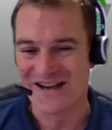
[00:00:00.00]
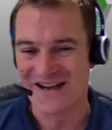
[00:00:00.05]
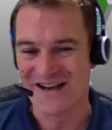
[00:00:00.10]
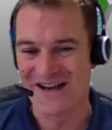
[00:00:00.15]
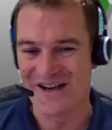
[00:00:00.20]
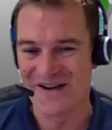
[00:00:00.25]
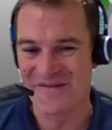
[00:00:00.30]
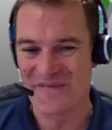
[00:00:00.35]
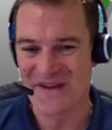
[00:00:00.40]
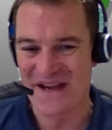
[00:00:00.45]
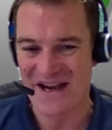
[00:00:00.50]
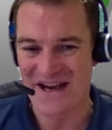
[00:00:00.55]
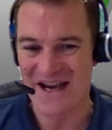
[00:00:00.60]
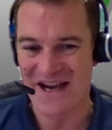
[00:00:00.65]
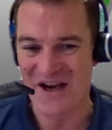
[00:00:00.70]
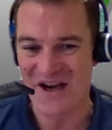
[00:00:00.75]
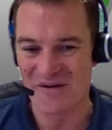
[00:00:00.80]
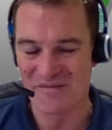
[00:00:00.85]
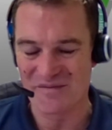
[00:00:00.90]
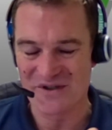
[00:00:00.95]
That
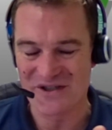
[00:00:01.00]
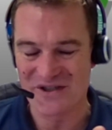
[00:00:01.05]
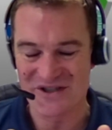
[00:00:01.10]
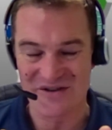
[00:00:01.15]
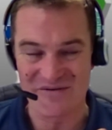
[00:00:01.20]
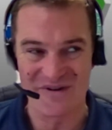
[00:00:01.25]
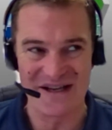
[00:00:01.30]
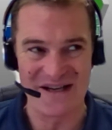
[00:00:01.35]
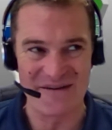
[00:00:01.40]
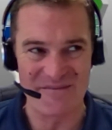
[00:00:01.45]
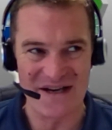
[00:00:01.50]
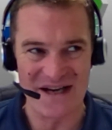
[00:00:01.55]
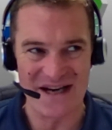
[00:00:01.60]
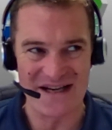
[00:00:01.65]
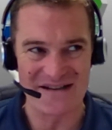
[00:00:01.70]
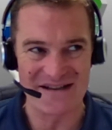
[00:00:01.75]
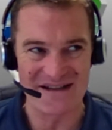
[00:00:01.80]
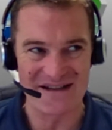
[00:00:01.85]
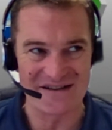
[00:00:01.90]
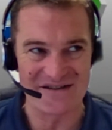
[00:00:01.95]
helps to
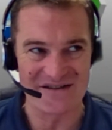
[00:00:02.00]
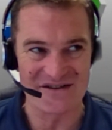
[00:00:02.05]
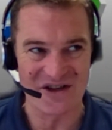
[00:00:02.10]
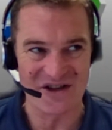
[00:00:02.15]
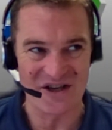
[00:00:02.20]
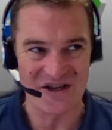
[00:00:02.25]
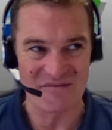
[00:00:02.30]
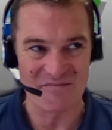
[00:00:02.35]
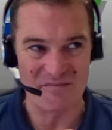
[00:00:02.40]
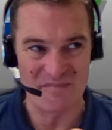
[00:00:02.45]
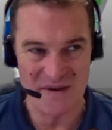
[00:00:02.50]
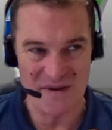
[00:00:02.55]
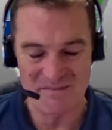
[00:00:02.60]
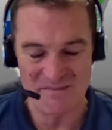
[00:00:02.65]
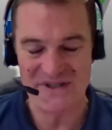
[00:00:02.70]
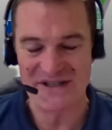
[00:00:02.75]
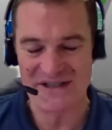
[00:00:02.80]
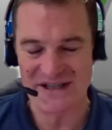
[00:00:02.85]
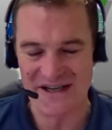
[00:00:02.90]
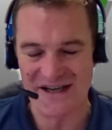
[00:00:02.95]
eliminate things like
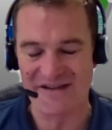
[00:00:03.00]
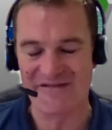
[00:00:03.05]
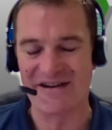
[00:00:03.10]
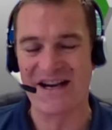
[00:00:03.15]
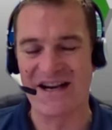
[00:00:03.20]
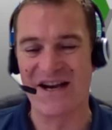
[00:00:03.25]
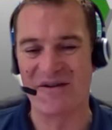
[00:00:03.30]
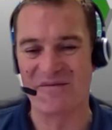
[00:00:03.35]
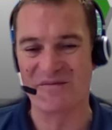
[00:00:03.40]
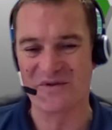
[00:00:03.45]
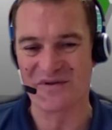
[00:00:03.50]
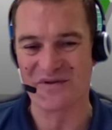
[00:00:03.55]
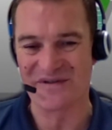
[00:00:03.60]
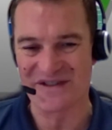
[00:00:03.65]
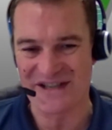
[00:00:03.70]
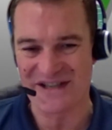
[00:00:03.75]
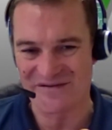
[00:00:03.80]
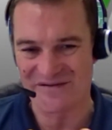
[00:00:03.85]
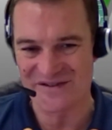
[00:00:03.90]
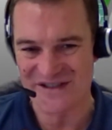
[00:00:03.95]
bump steer. It helps with
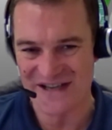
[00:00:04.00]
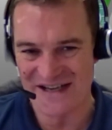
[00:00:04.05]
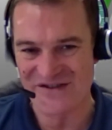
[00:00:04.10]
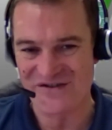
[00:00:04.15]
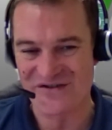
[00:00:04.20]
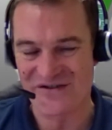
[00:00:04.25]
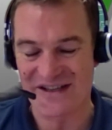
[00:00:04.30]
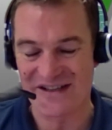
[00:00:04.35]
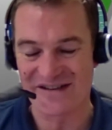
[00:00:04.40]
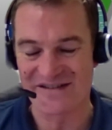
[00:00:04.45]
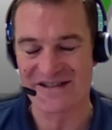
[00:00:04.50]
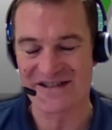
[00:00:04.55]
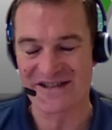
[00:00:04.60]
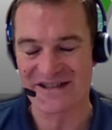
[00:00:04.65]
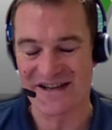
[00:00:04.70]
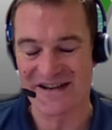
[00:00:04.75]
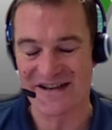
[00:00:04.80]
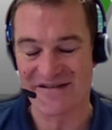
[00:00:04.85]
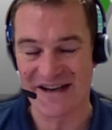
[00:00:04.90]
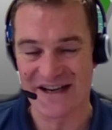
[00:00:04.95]
self-centering of the
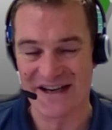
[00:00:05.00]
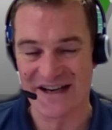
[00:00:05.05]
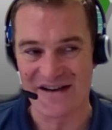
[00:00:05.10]
steering.